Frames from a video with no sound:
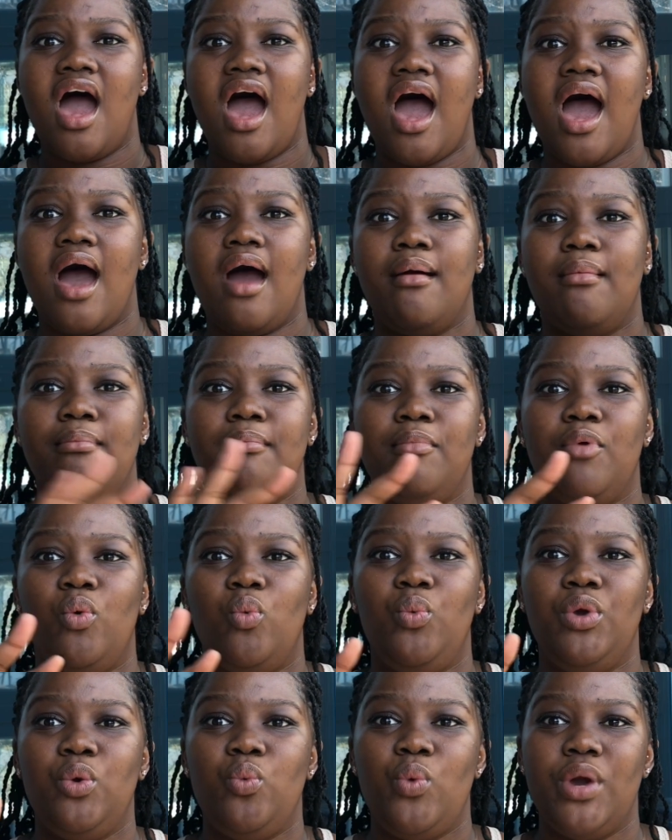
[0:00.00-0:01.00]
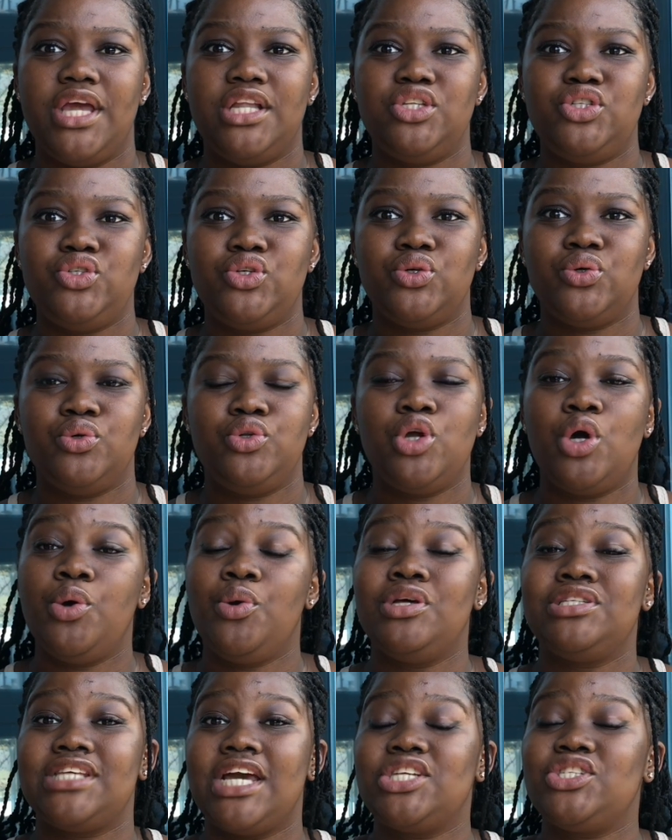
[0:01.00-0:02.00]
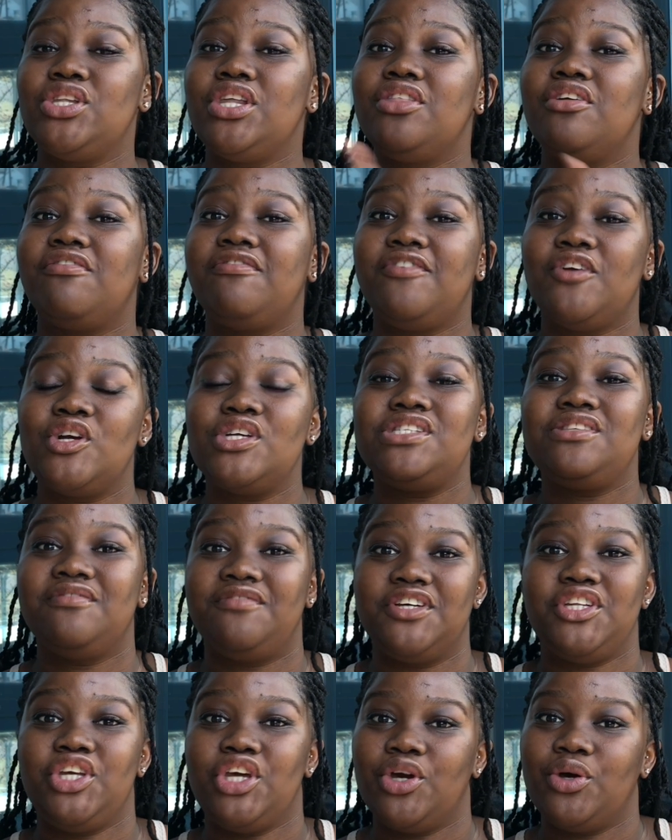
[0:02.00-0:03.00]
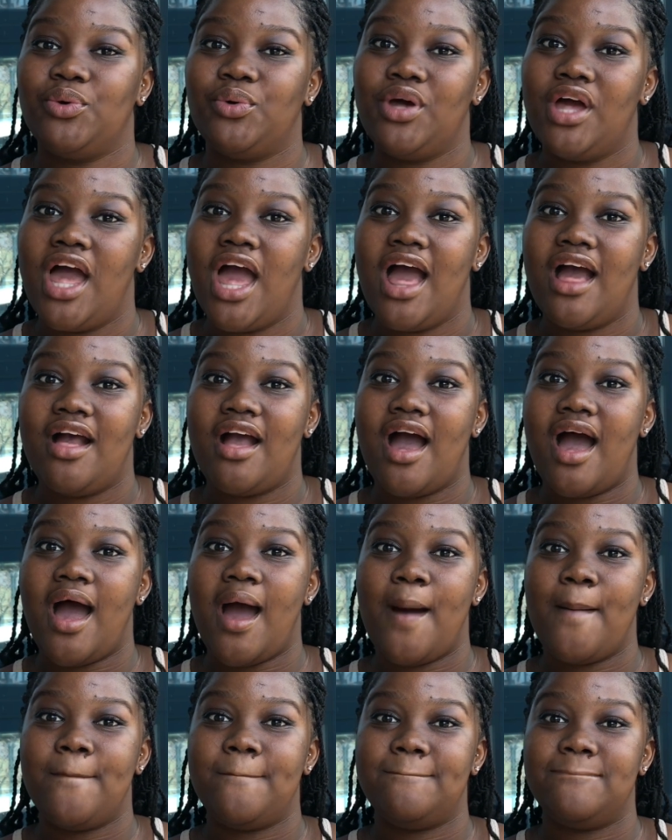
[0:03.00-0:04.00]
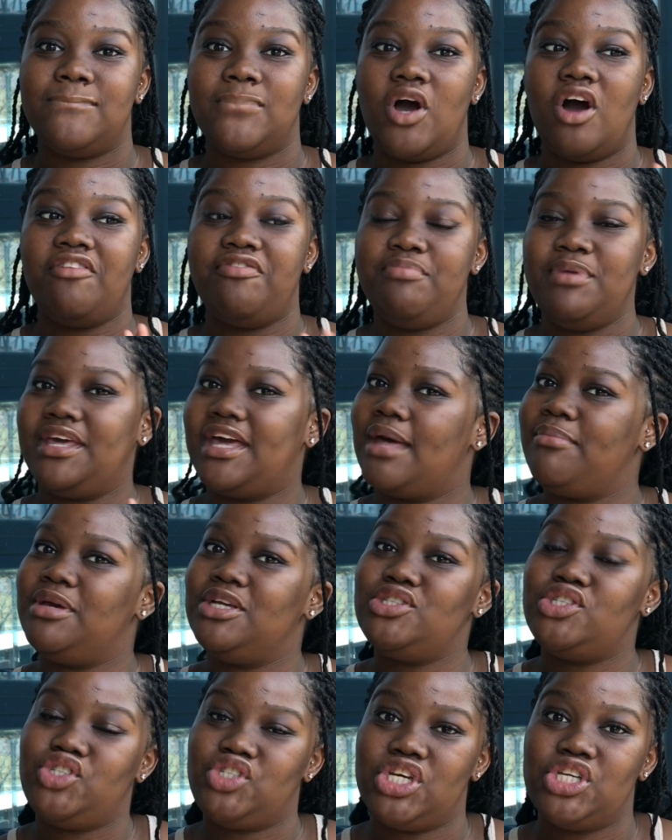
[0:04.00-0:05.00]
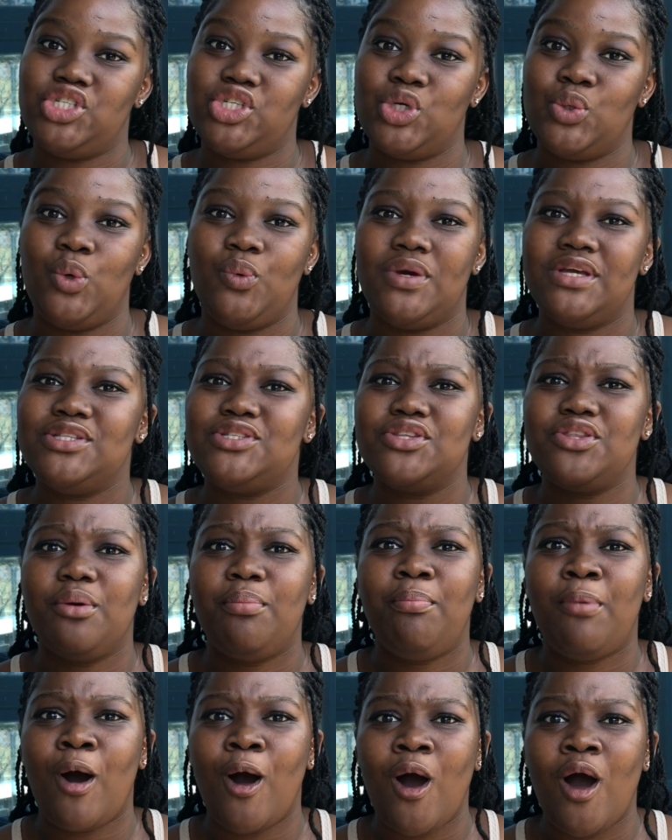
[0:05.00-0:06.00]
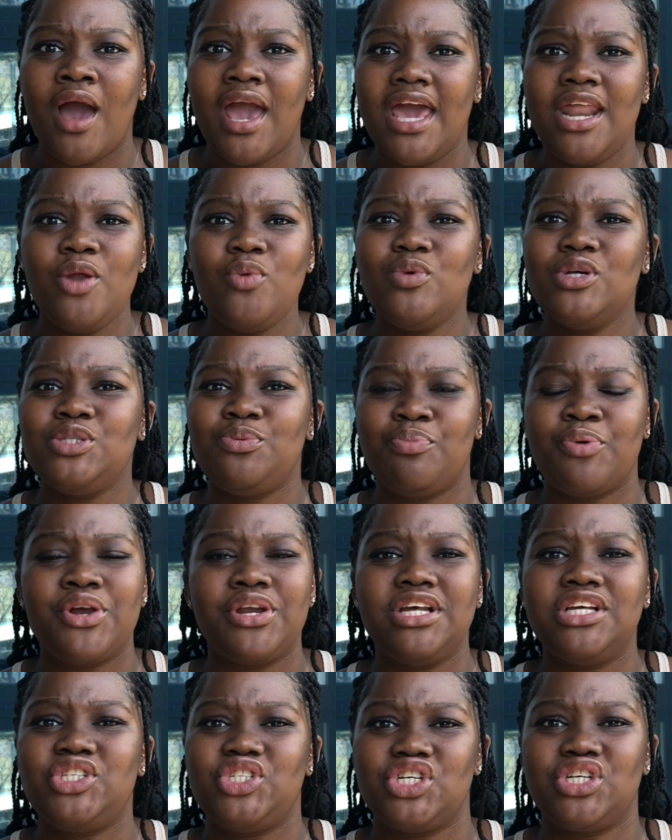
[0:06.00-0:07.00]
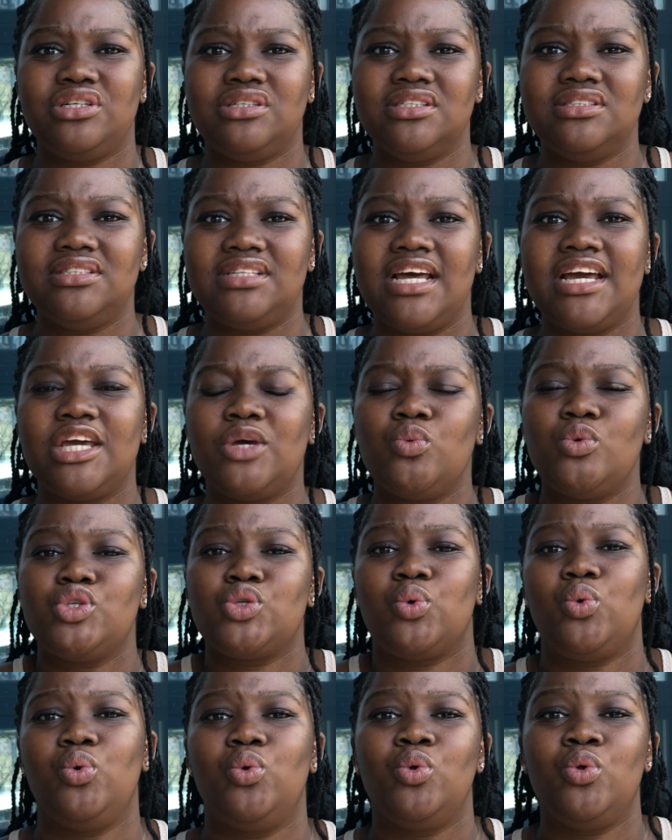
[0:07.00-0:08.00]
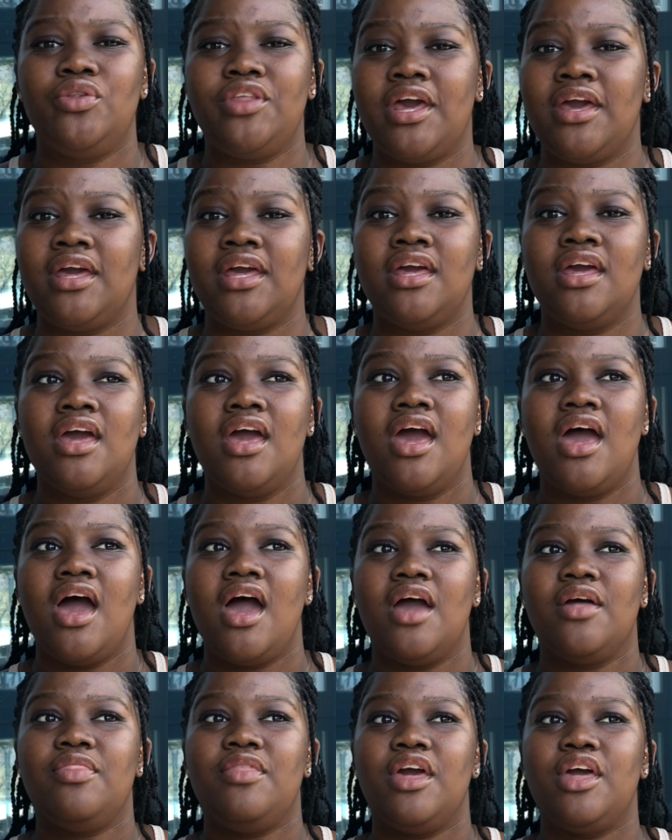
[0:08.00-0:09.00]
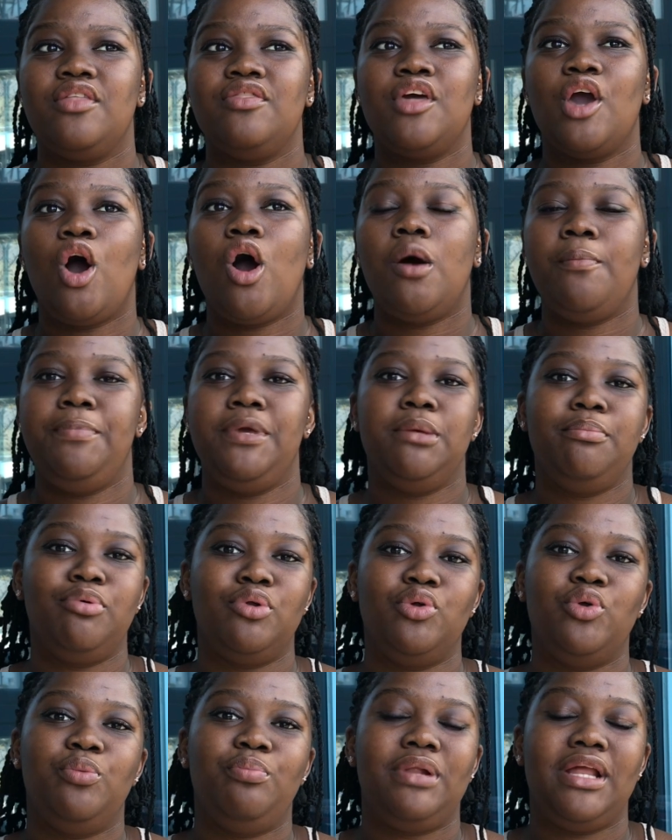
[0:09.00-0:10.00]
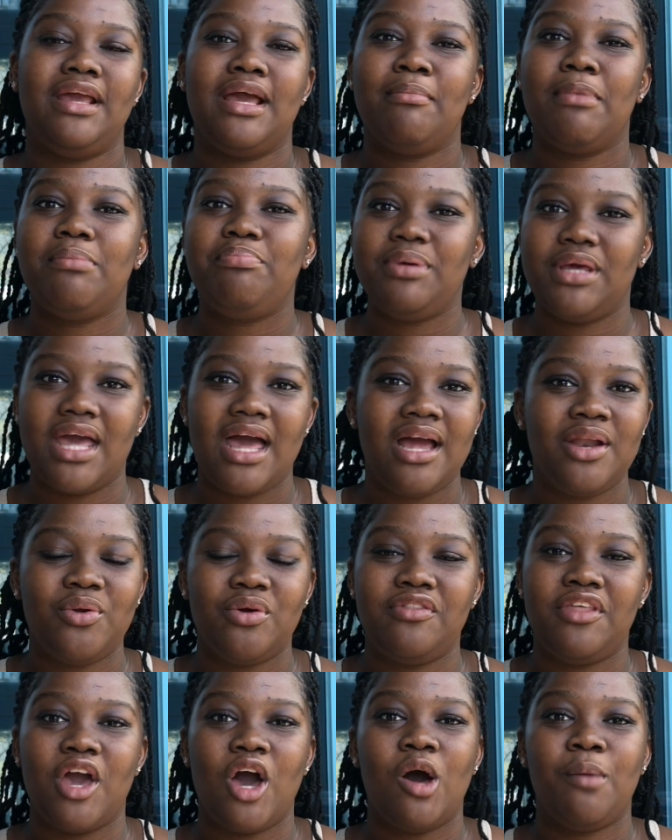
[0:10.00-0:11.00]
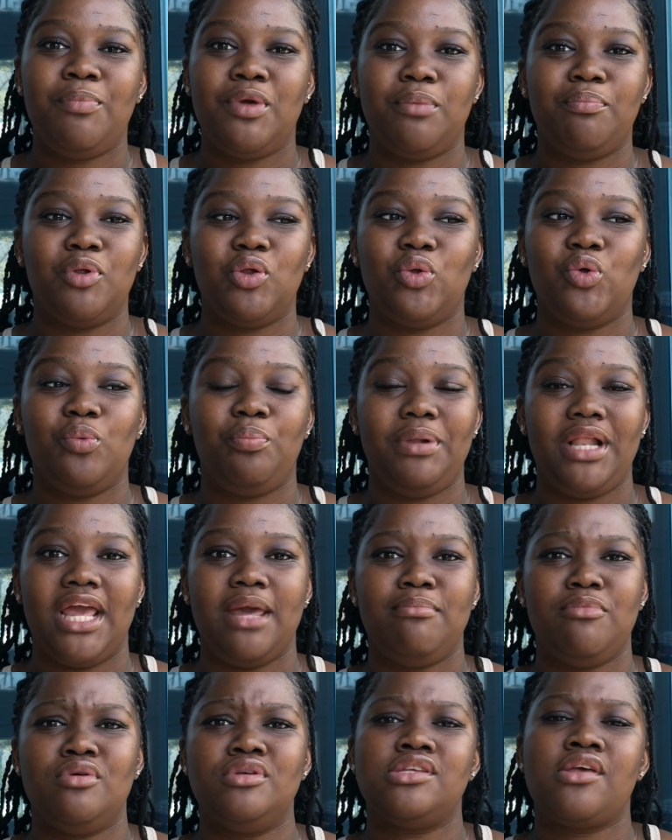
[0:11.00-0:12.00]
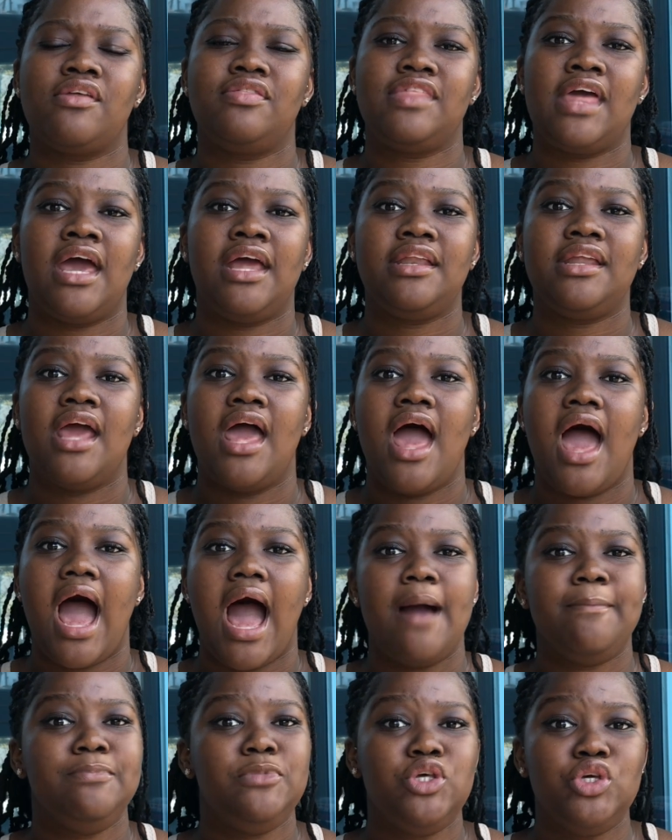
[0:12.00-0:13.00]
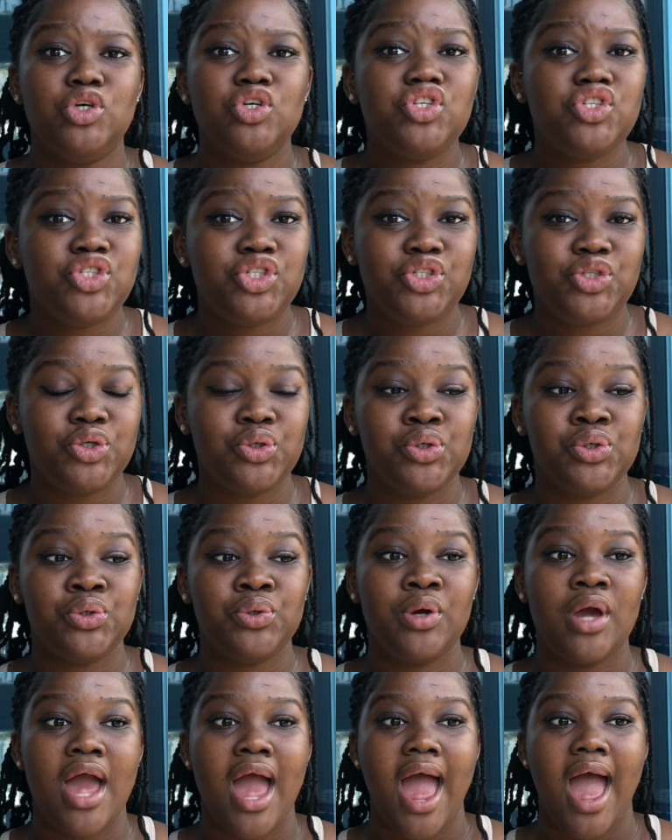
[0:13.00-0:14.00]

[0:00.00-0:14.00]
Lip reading: It was actually the first video of me coming to Jeju. We went to the bar and it was pretty chilled. Like, it was cool. They are people who play my piano, they are people who play music that I'm used to.